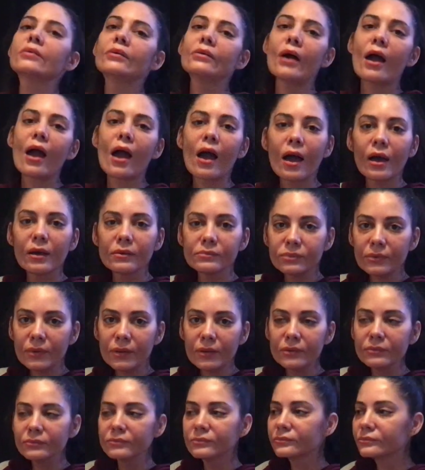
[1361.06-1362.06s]

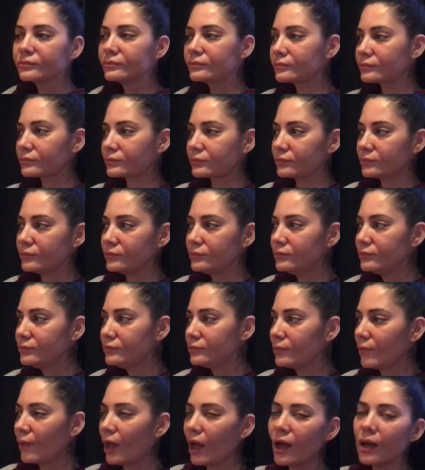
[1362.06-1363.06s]
happy.
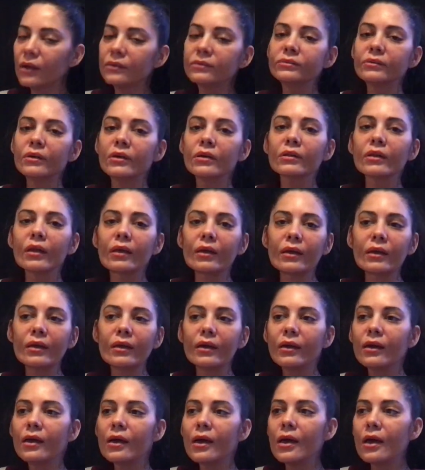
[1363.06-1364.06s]
I felt like
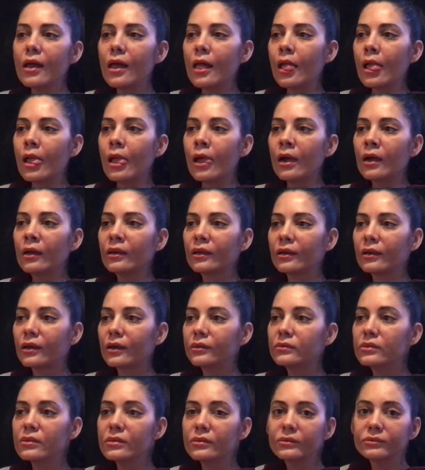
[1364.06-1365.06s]

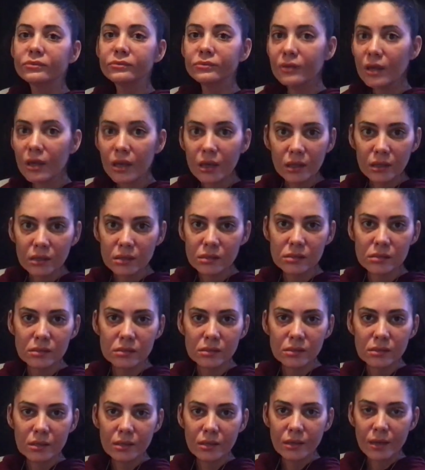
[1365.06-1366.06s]
I was
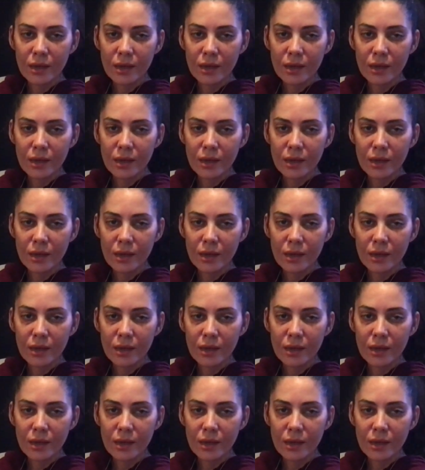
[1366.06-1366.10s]
fixed.